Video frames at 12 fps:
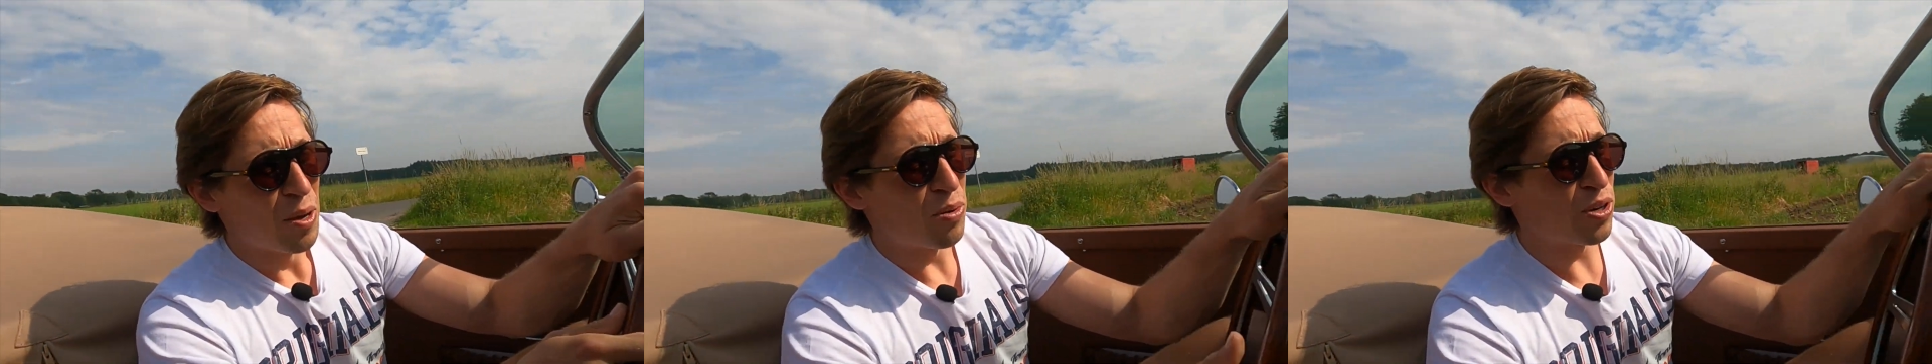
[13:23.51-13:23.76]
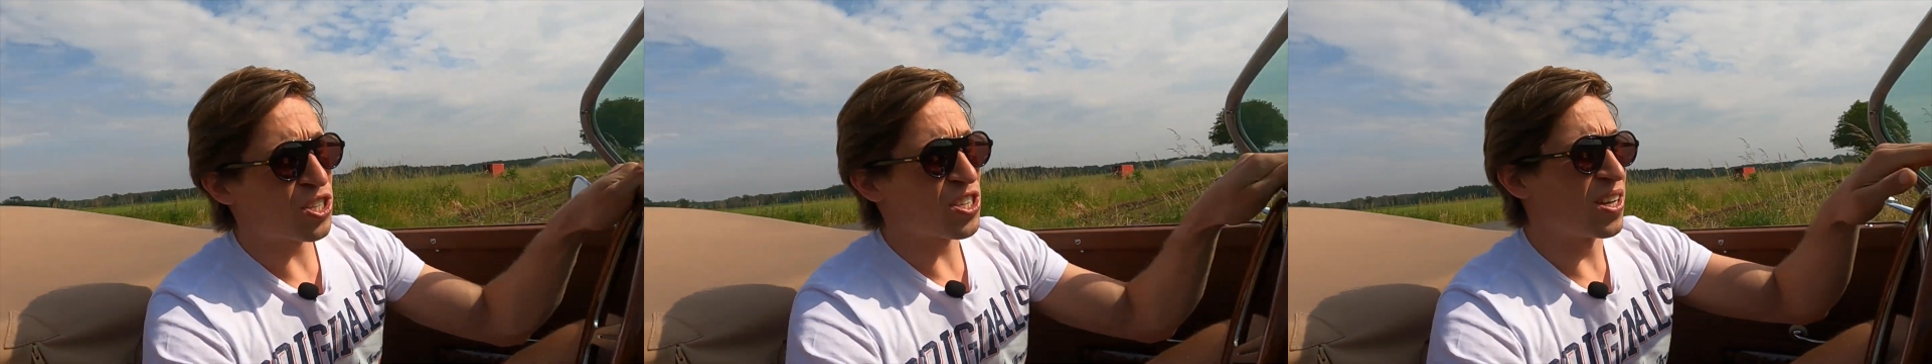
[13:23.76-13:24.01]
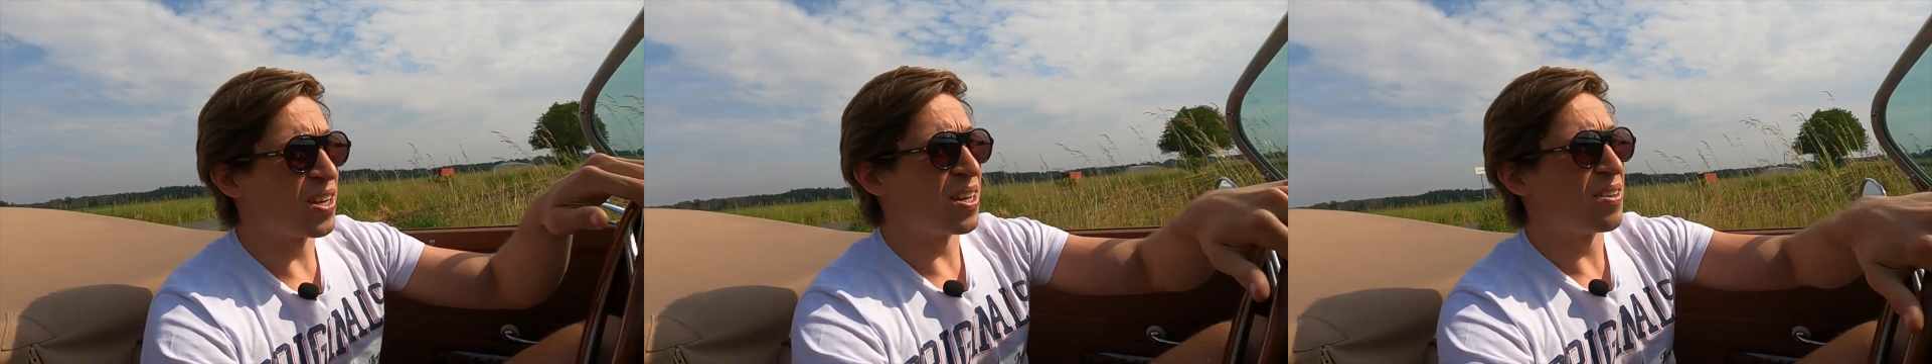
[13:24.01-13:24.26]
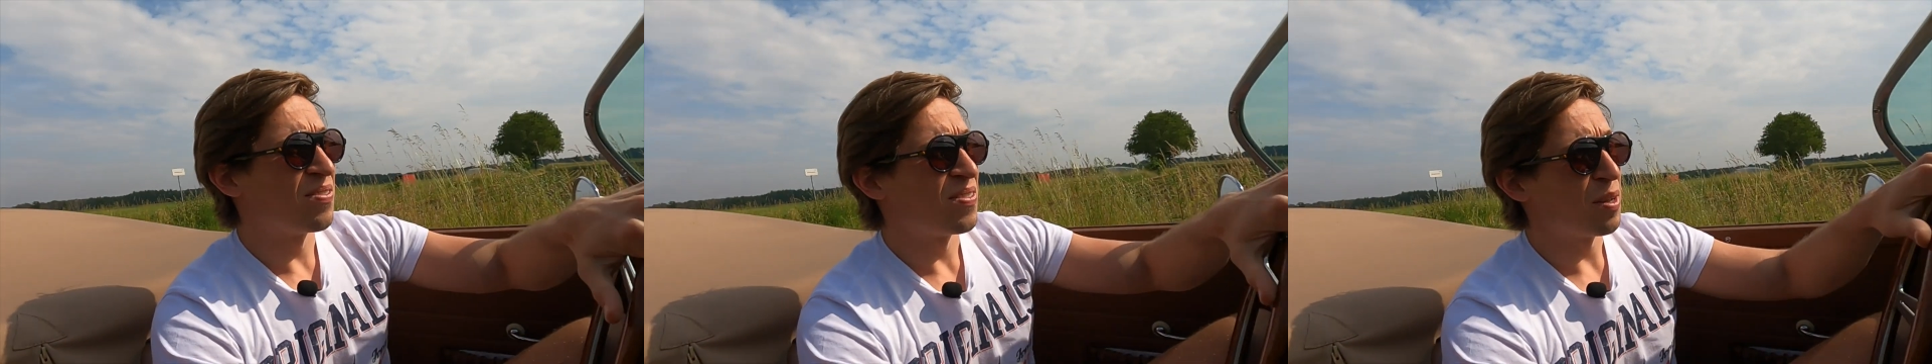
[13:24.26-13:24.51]

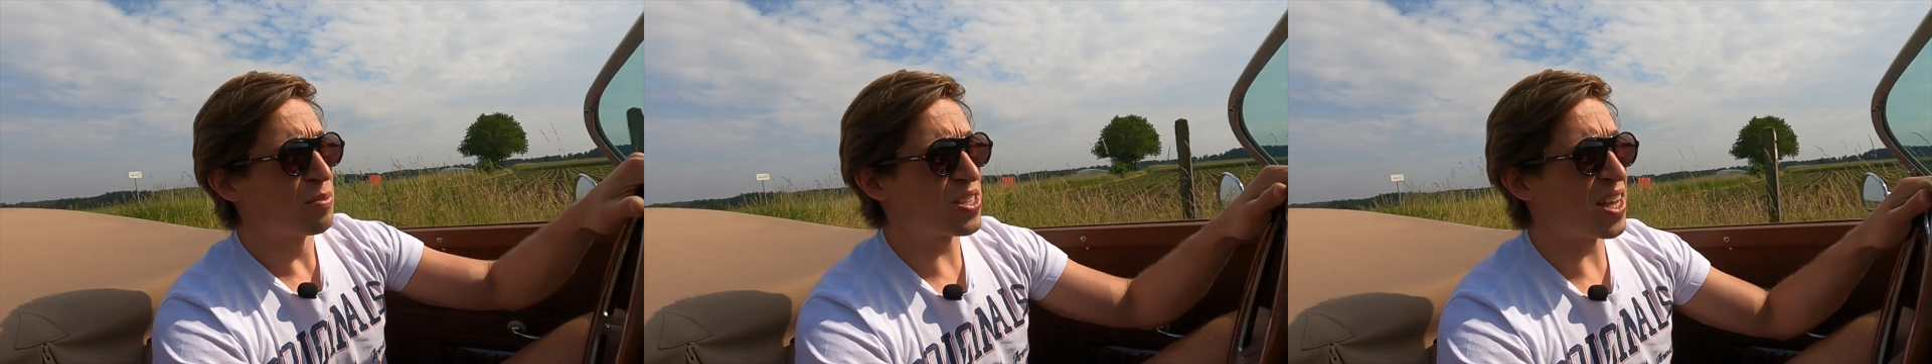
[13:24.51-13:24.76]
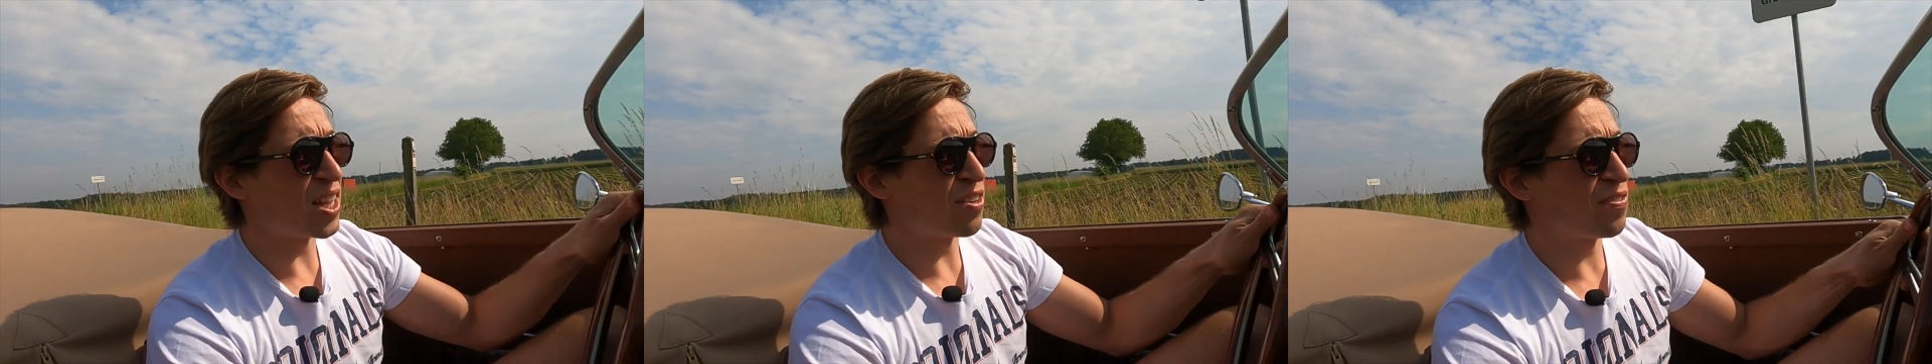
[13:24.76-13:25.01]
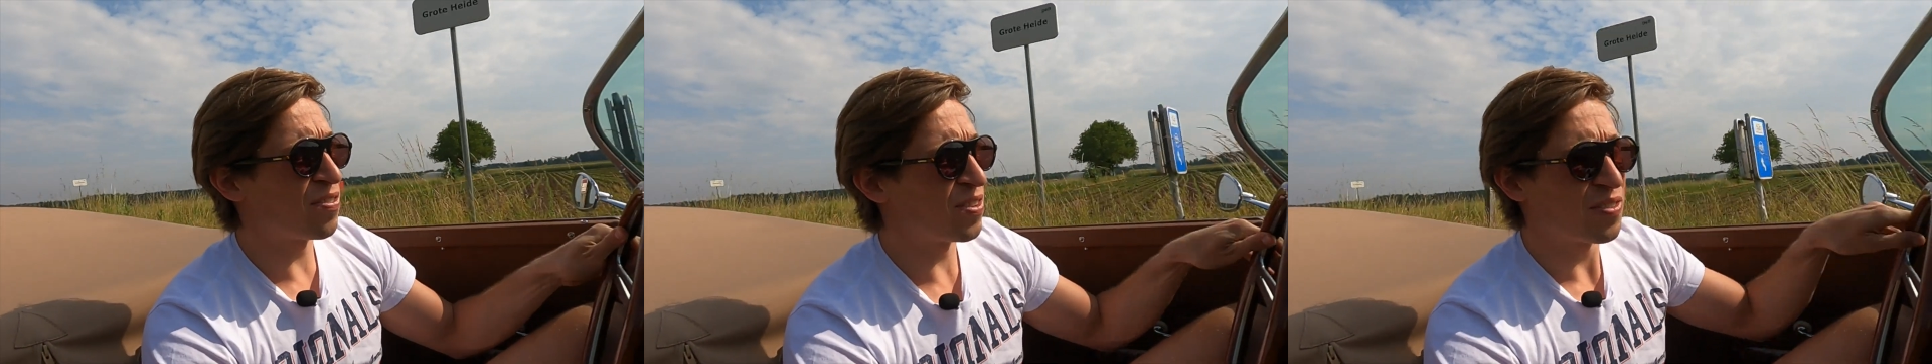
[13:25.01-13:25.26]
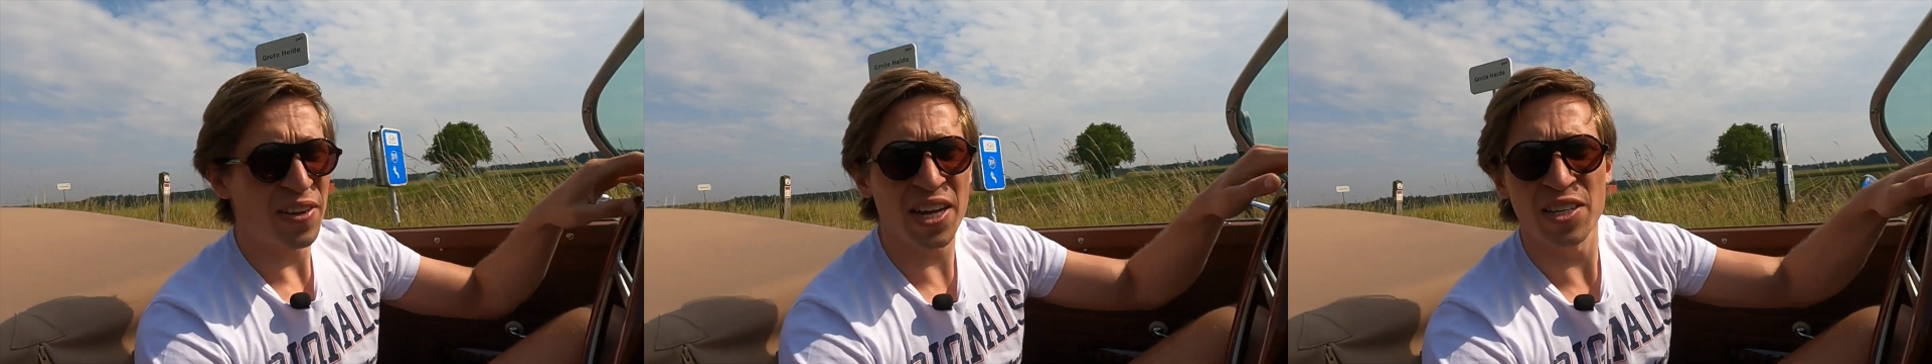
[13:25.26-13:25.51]
Porsche himself,
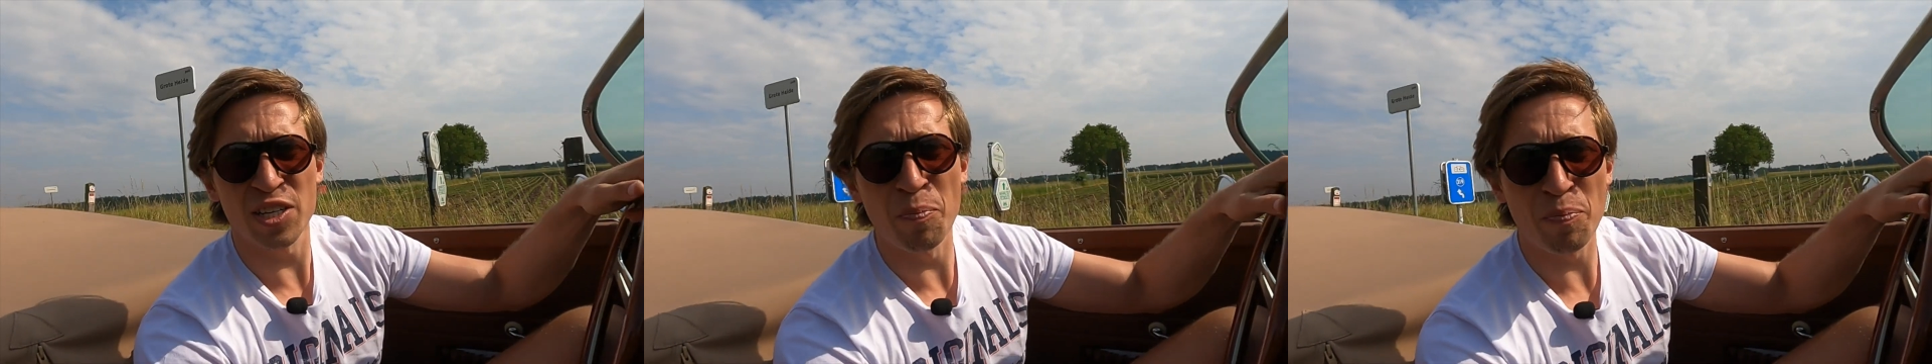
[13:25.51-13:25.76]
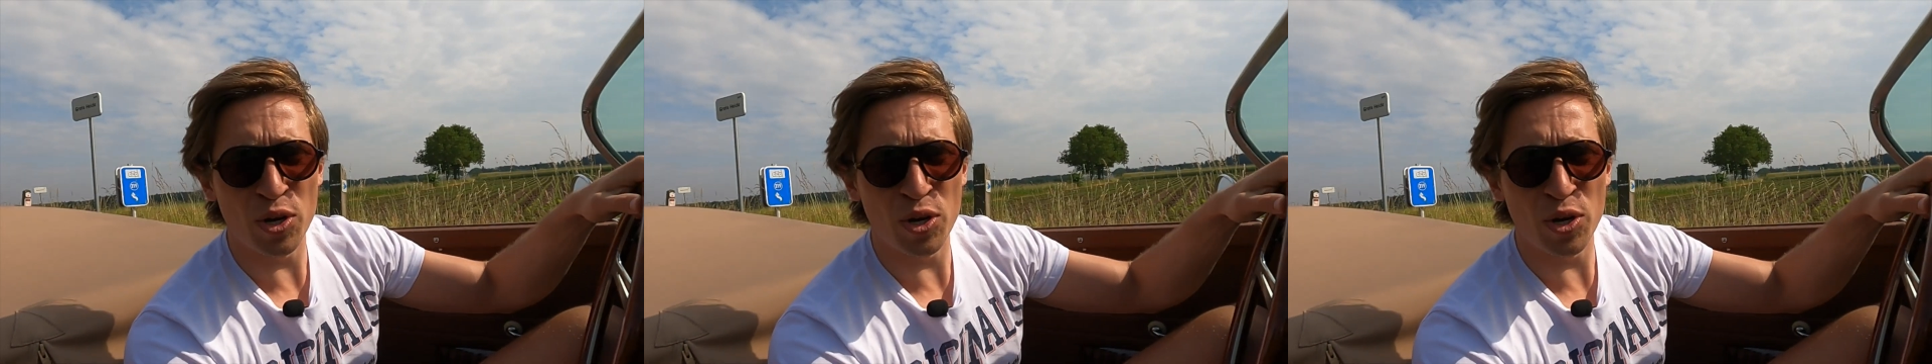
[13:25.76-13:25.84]
Ferdinand